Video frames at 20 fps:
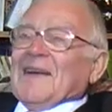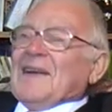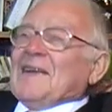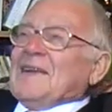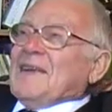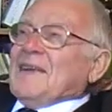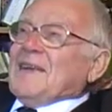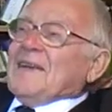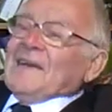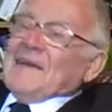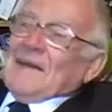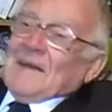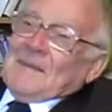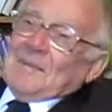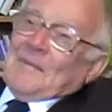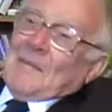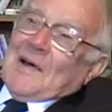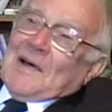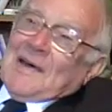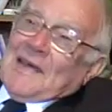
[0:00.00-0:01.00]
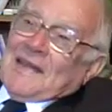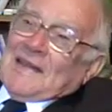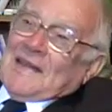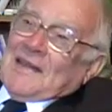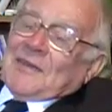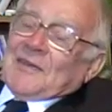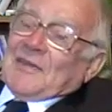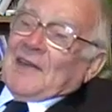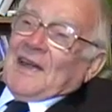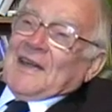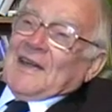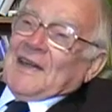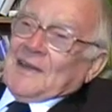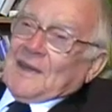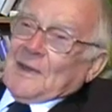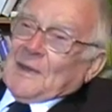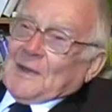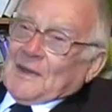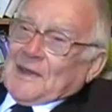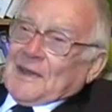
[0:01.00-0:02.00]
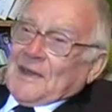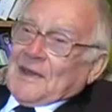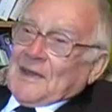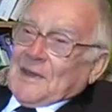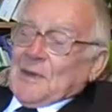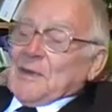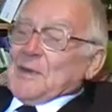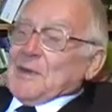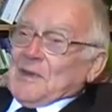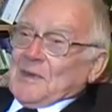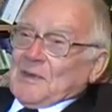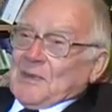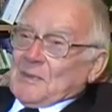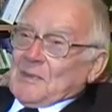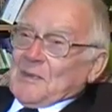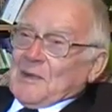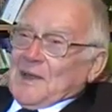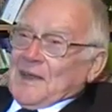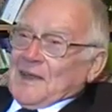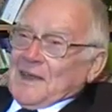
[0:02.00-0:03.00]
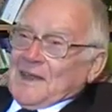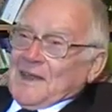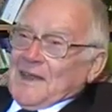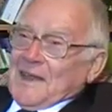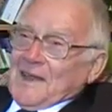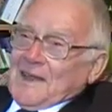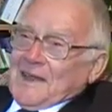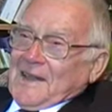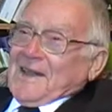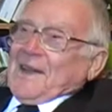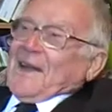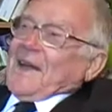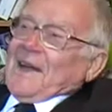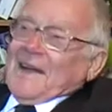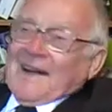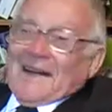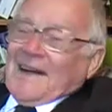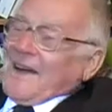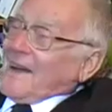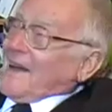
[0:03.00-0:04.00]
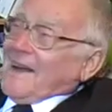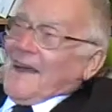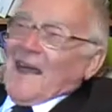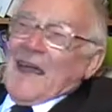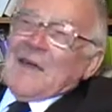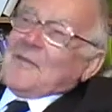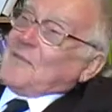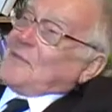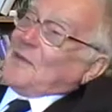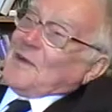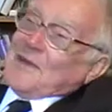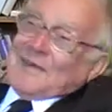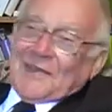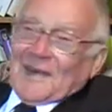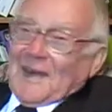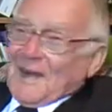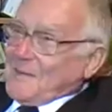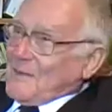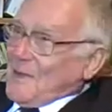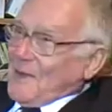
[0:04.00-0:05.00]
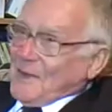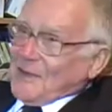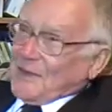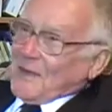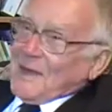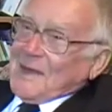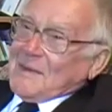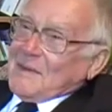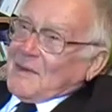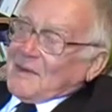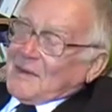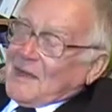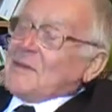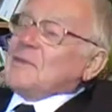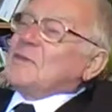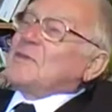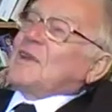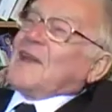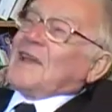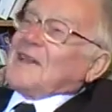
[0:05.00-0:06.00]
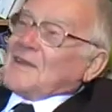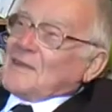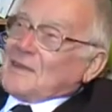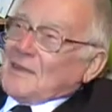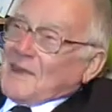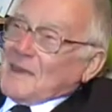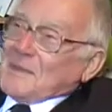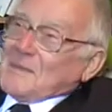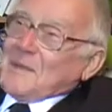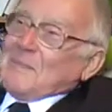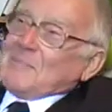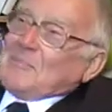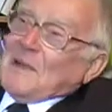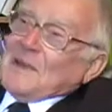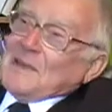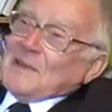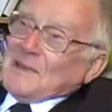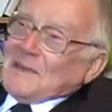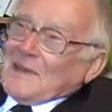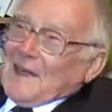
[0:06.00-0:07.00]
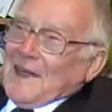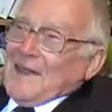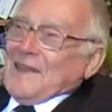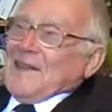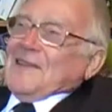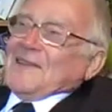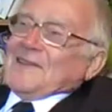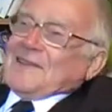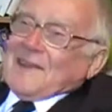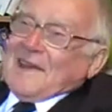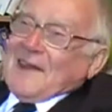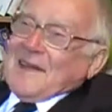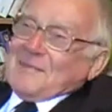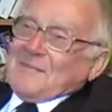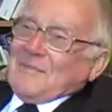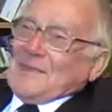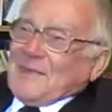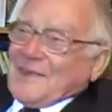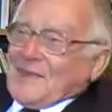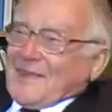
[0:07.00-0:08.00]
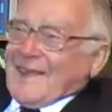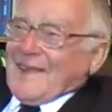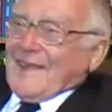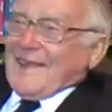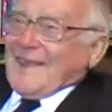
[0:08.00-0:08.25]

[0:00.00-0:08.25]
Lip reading: And my son-in-law, who is a Marine, every time I see him, I say, "Was that the time we beat you down the Thames?"